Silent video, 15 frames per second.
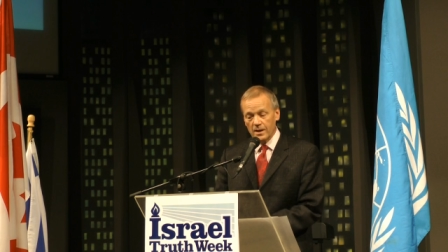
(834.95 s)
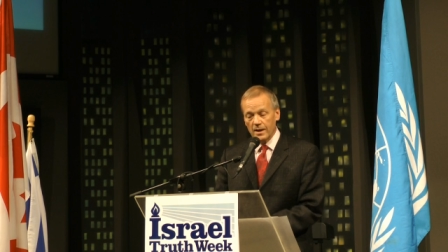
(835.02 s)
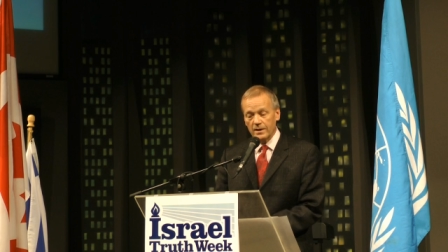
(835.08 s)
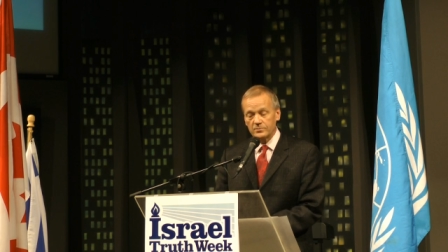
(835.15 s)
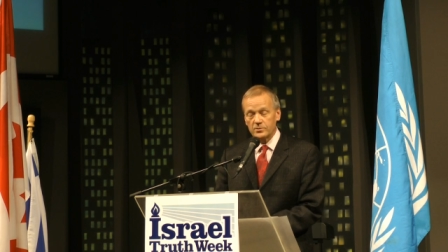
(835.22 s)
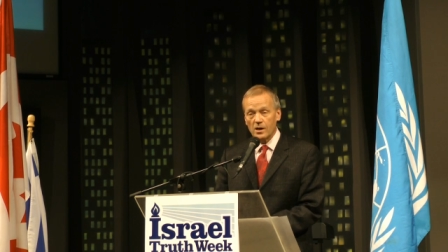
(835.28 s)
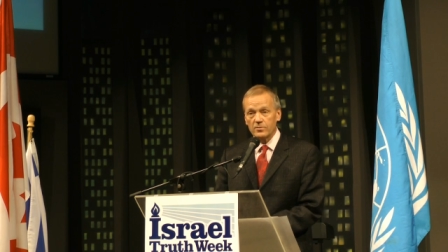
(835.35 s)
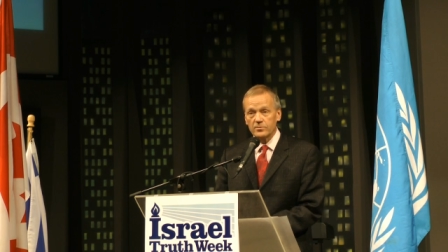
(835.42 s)

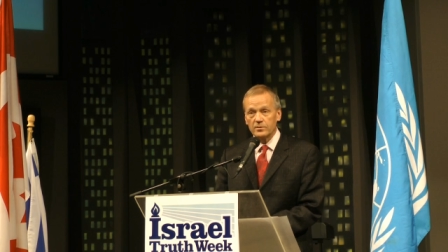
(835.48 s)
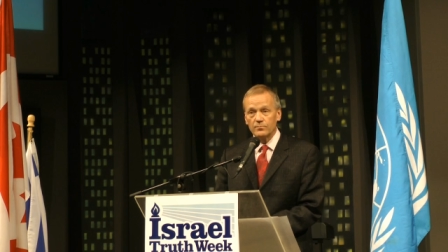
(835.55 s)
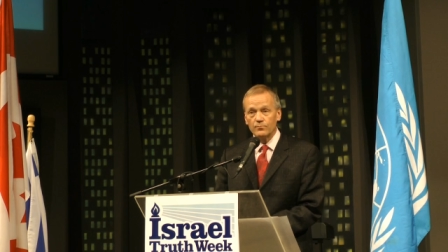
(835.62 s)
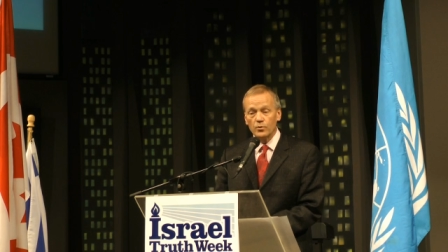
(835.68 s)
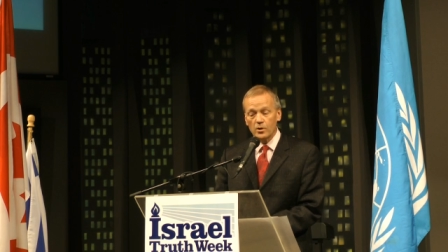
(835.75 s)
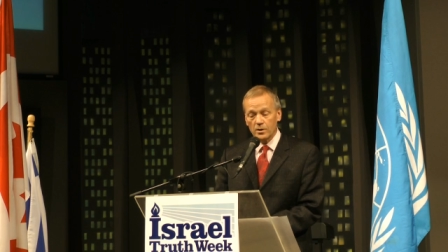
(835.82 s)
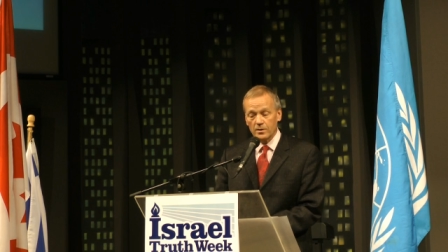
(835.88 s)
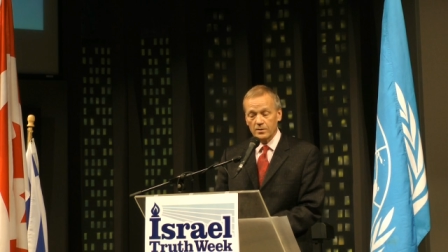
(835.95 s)
has authored a
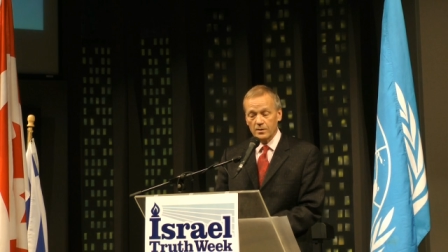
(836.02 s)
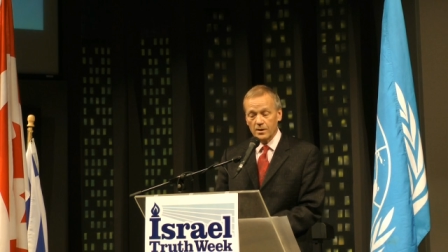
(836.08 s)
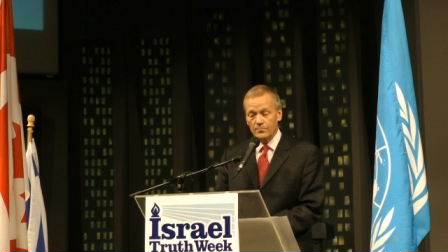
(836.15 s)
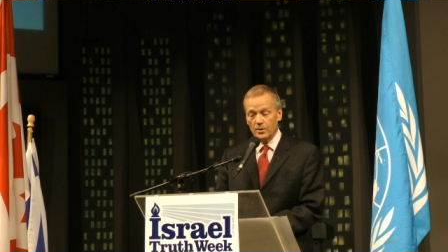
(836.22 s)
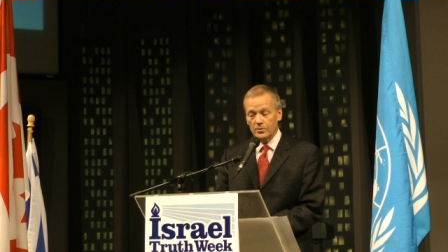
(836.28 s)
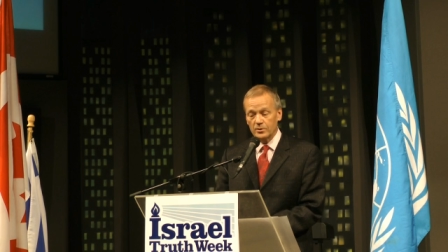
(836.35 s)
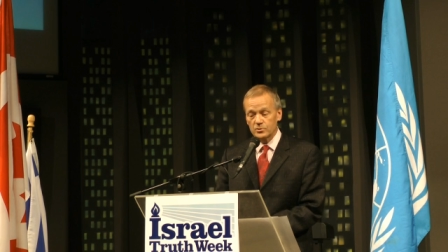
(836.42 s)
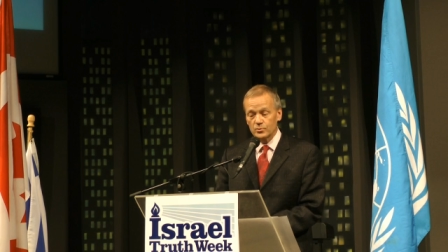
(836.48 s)
book
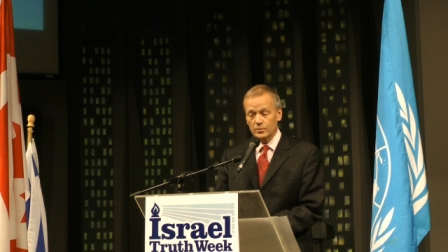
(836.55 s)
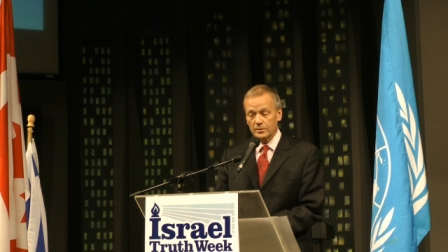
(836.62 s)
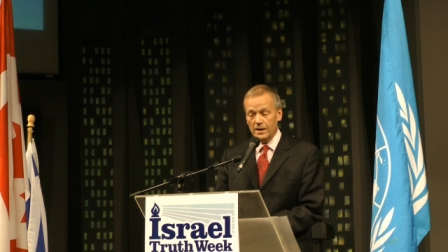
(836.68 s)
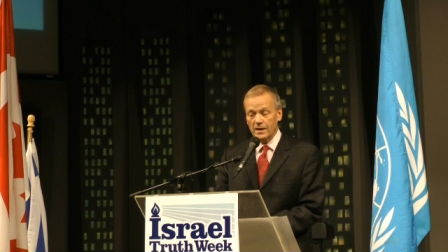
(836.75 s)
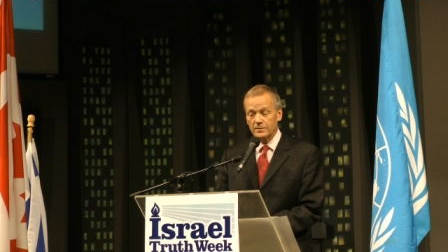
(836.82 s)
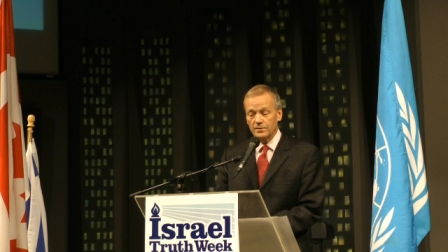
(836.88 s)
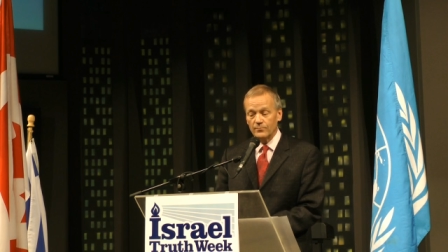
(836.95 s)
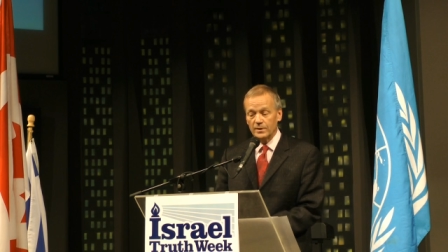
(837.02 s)
about Israel
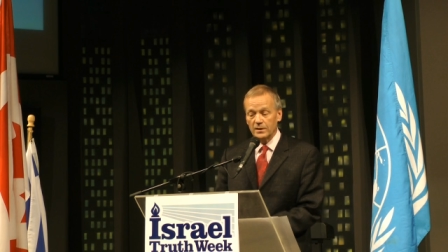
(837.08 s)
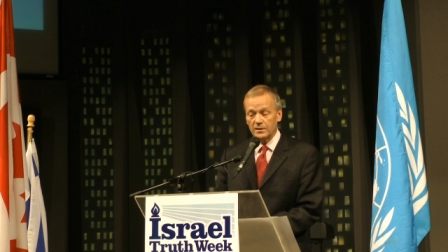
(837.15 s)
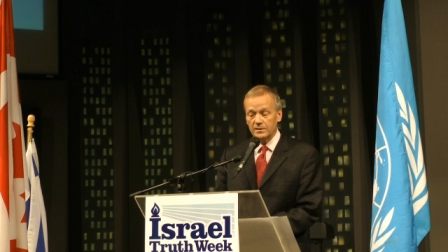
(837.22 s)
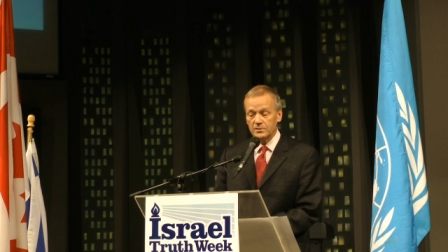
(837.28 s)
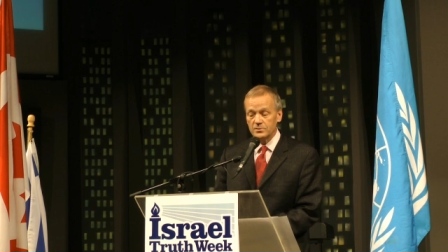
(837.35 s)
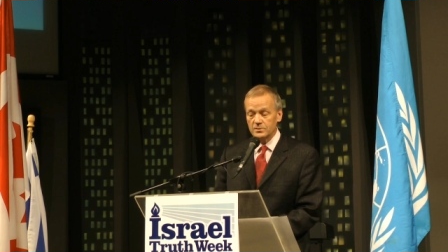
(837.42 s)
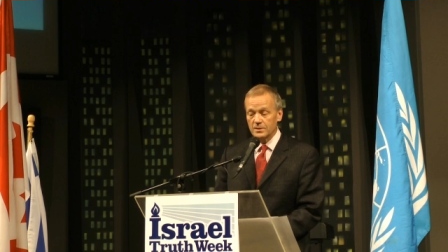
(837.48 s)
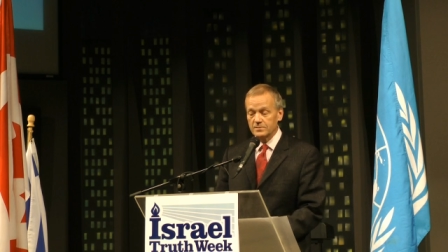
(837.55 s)
and the Middle
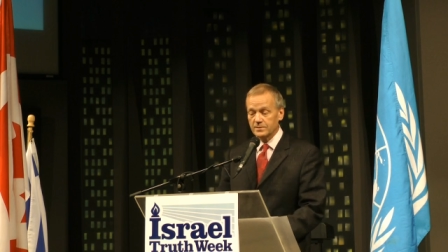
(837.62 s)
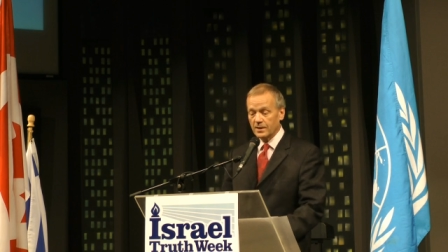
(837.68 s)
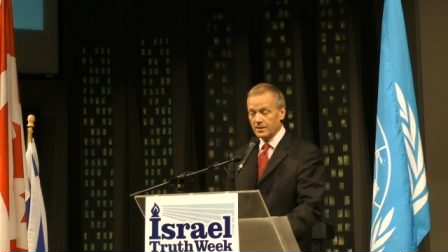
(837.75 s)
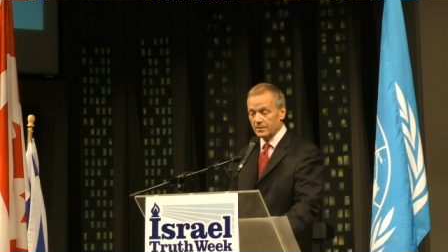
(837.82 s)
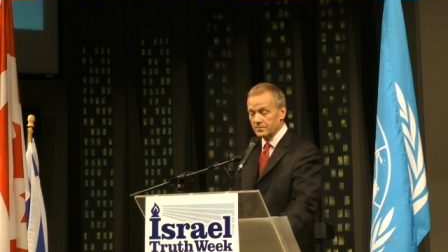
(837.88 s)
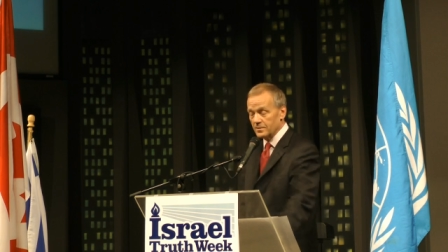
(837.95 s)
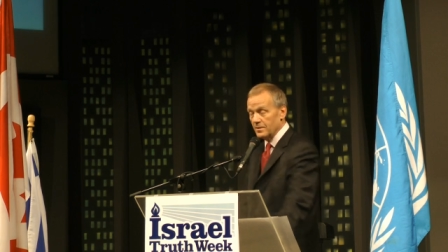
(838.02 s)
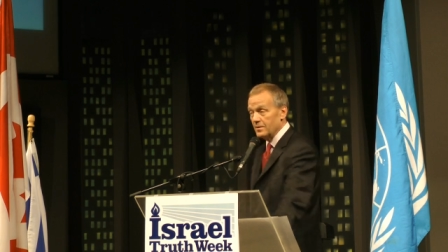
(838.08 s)
East
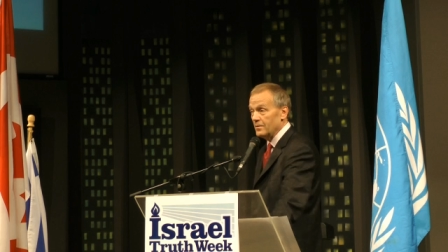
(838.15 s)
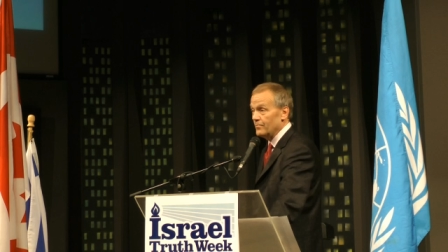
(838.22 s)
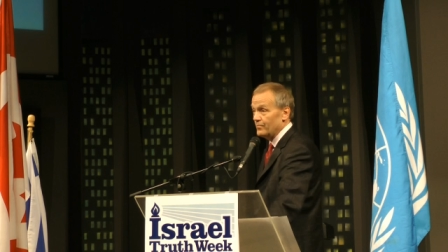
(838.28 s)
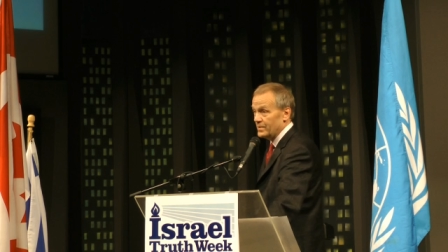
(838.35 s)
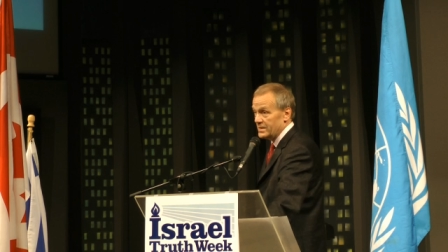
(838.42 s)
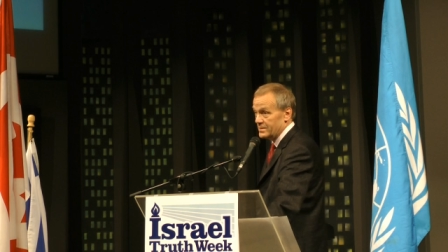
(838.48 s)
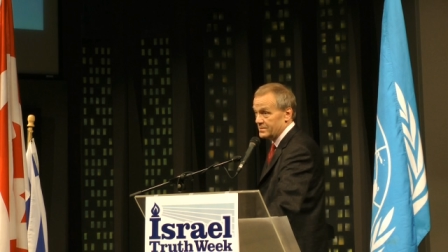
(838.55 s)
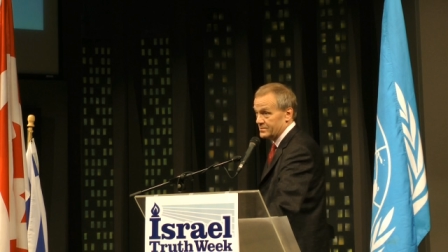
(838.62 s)
titled
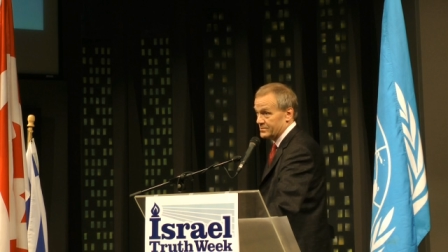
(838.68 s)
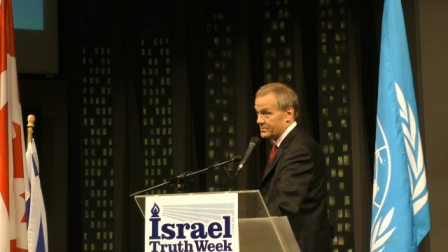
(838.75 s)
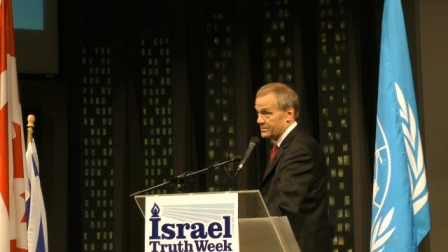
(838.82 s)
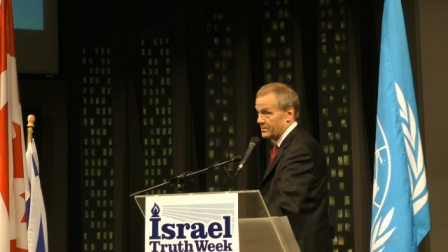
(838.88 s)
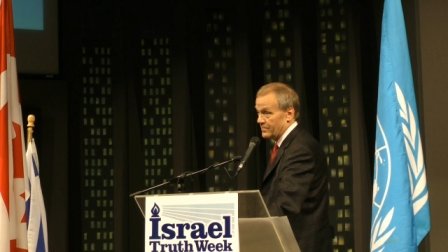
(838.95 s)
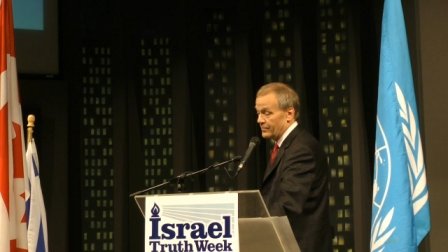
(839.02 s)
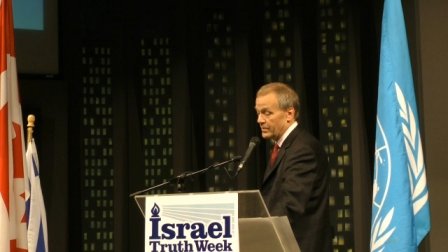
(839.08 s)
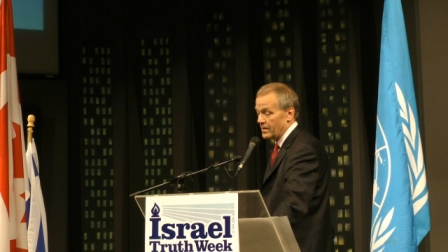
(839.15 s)
Peace,
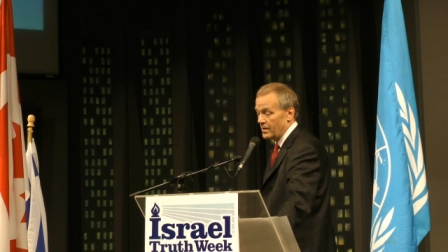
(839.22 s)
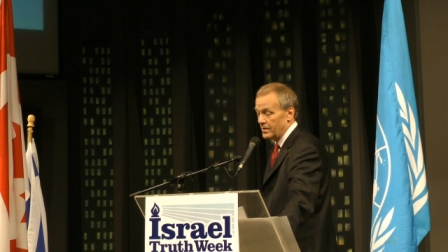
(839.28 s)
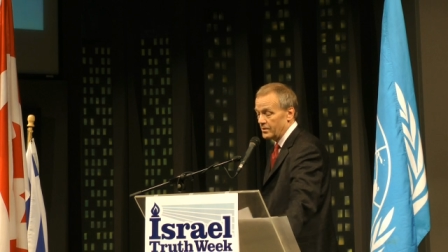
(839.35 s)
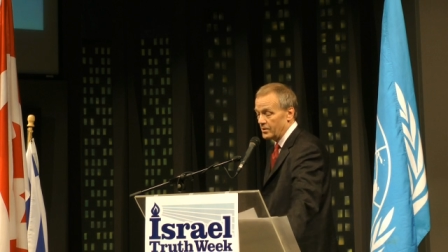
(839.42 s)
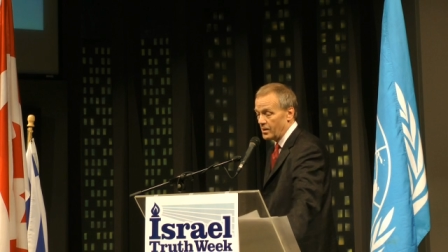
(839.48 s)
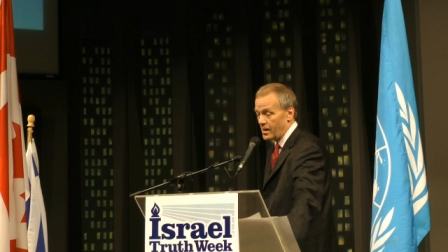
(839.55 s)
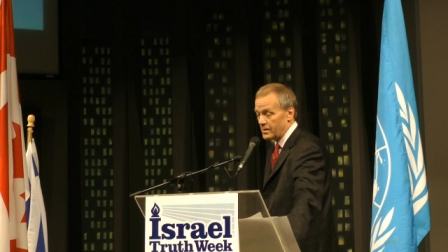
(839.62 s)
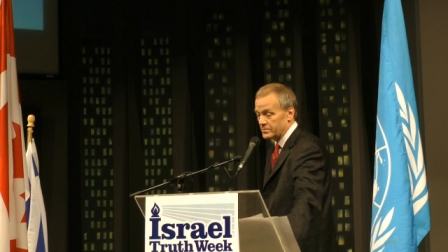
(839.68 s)

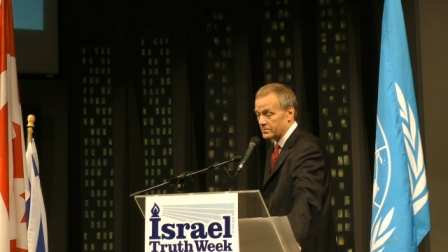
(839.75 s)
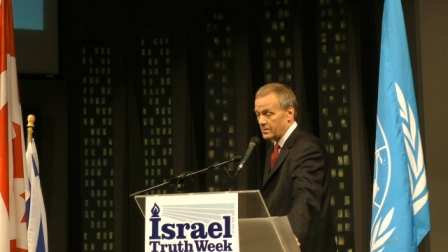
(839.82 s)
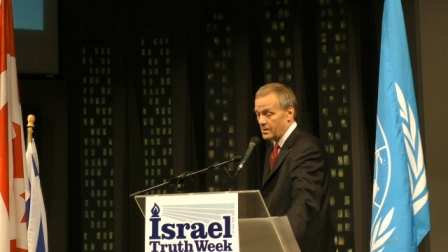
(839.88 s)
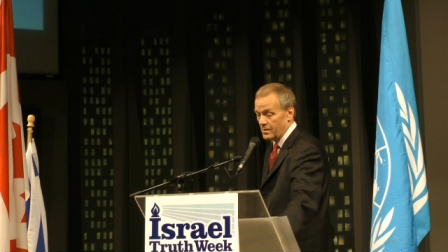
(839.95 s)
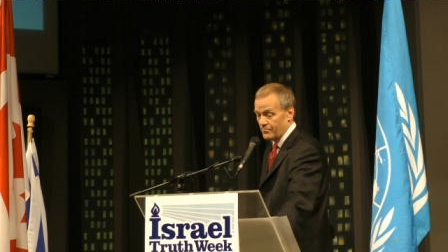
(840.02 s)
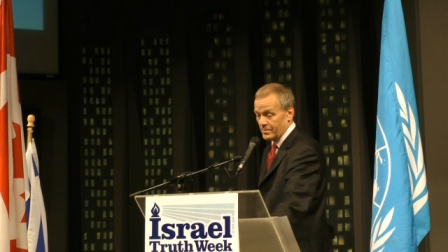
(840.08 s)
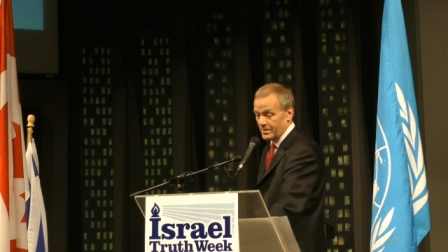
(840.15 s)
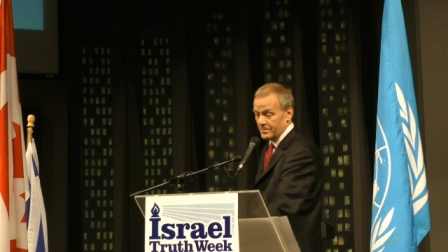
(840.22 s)
Not
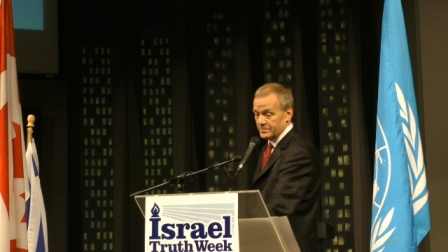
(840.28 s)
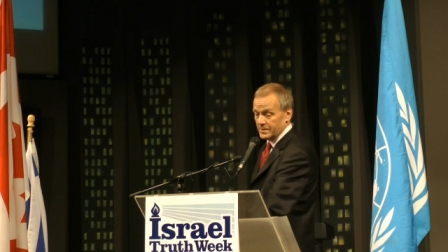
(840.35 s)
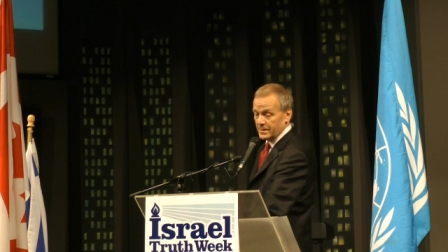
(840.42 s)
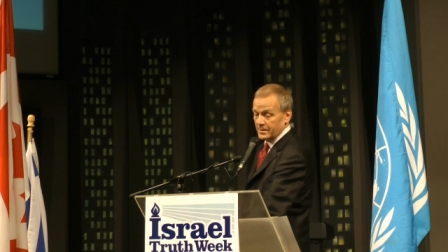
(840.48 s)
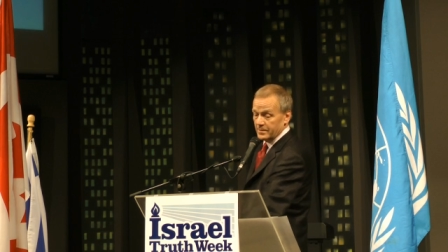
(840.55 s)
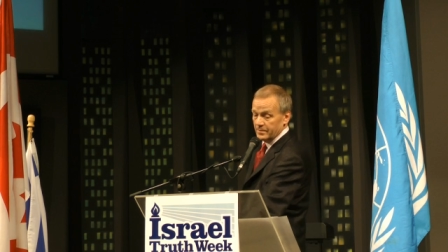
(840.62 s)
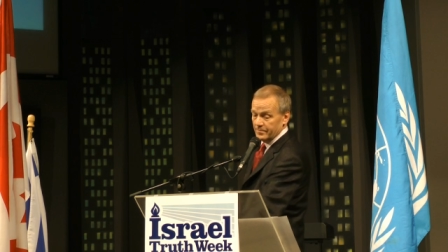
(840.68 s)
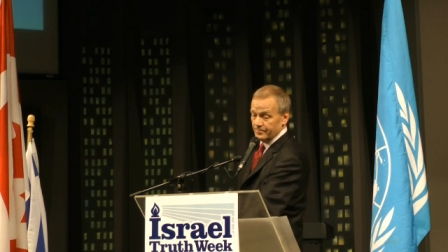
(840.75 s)

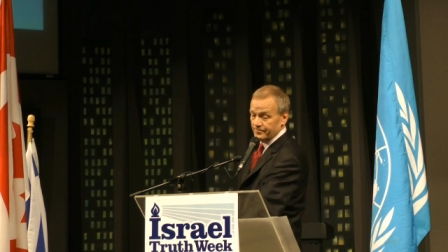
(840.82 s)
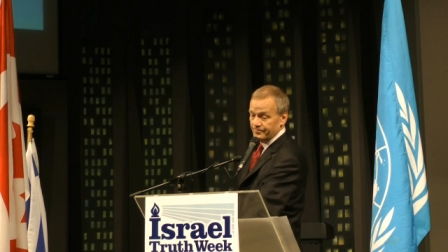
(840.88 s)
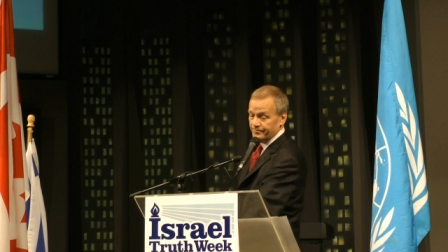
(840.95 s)
Apartheid.